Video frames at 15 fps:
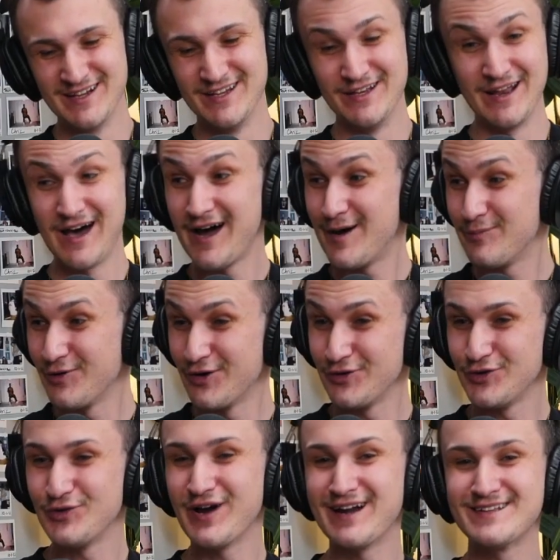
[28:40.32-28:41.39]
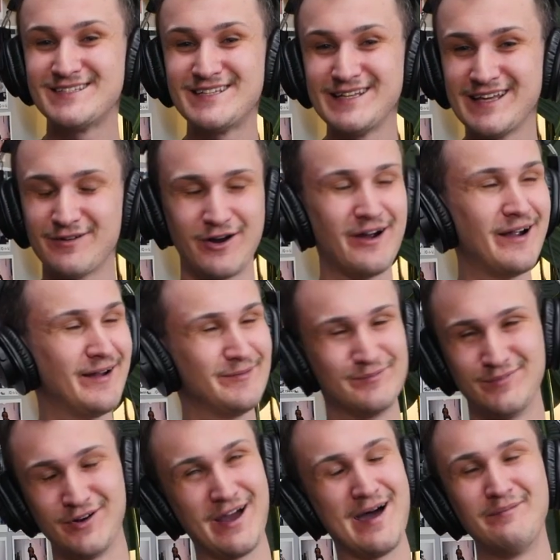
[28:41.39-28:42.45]
Nah, bro, you gotta see. All right,
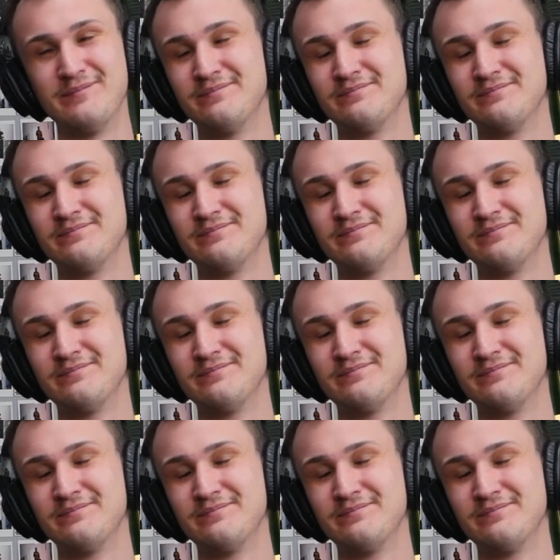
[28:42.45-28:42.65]
bro. I'm